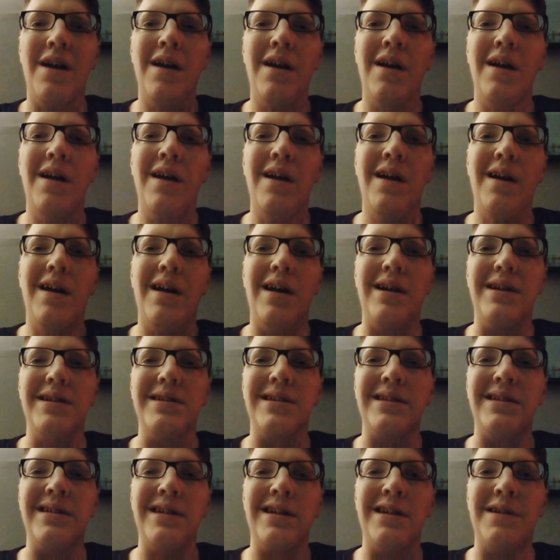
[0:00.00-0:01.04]

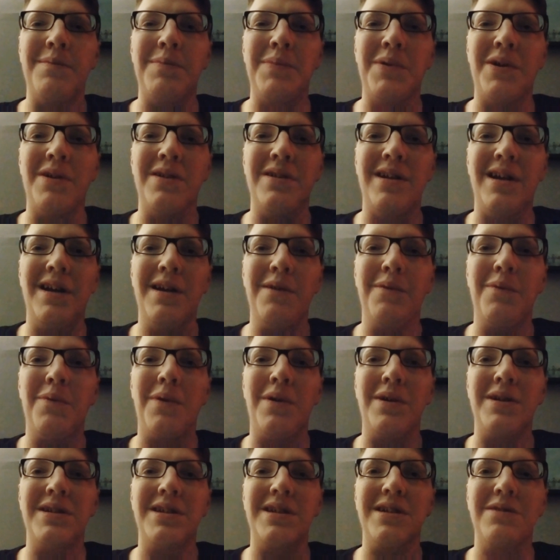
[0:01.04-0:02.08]
I stayed up all night
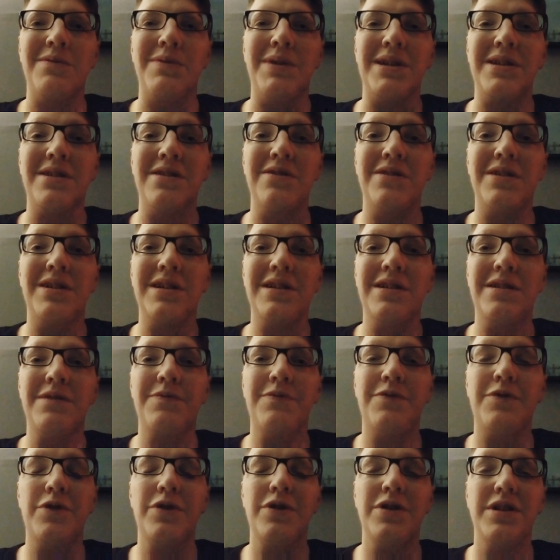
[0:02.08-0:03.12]
watching Wrestle Kingdom
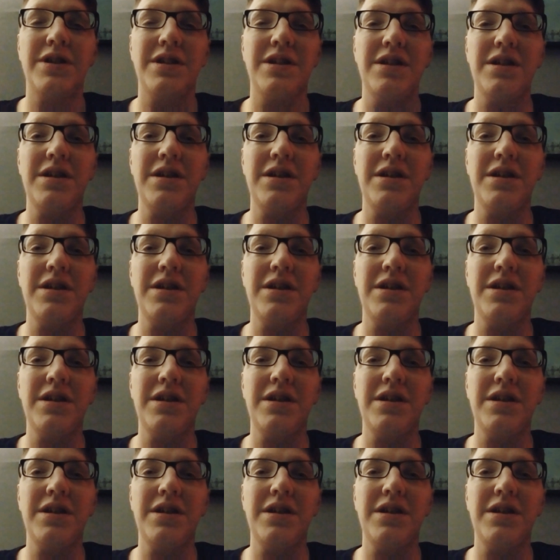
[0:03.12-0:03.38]
14.